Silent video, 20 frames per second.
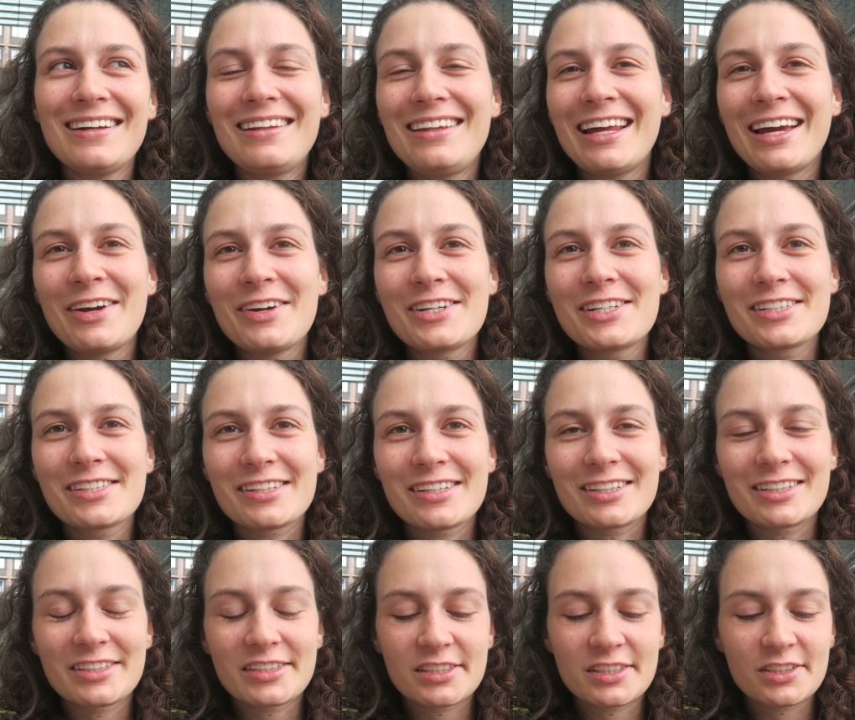Languages
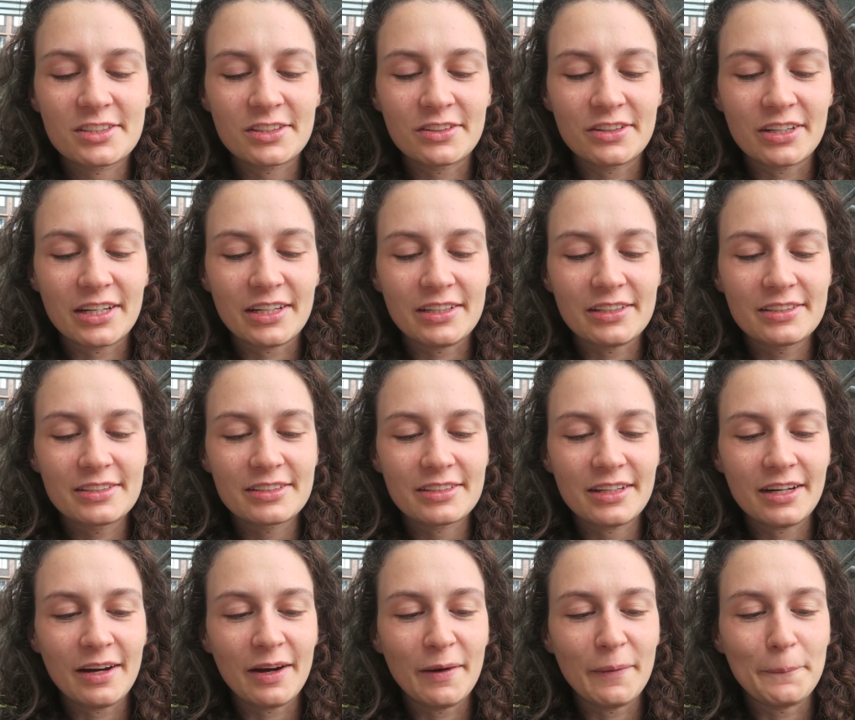are just so nice.
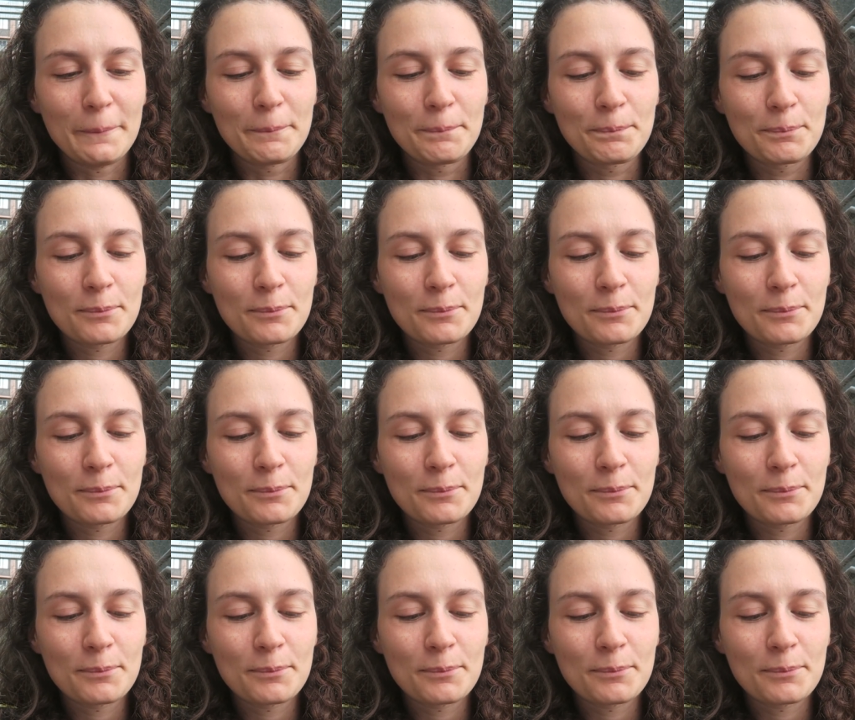Um,